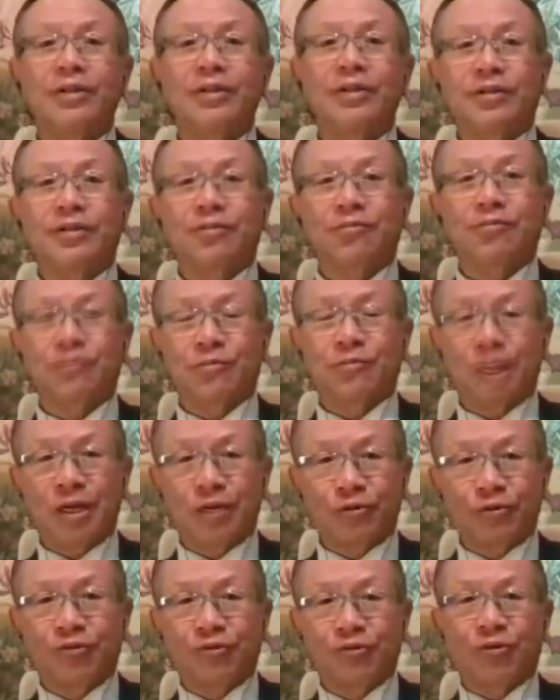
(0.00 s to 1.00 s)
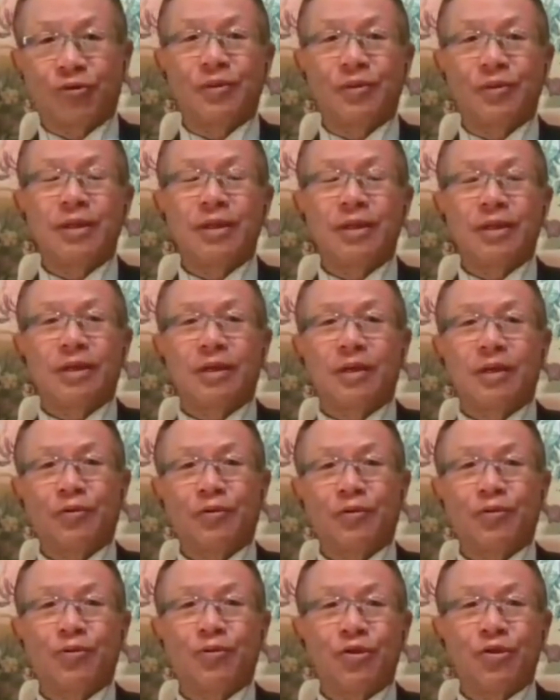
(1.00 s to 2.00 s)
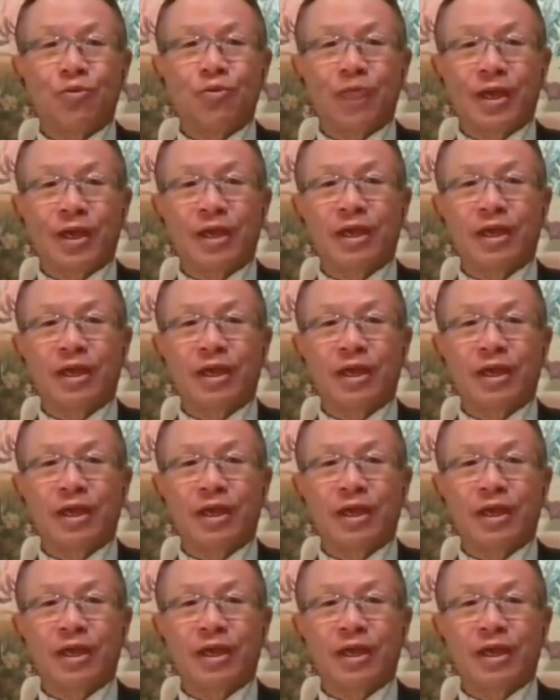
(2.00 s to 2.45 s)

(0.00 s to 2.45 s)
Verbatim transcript: I think that the relationship between the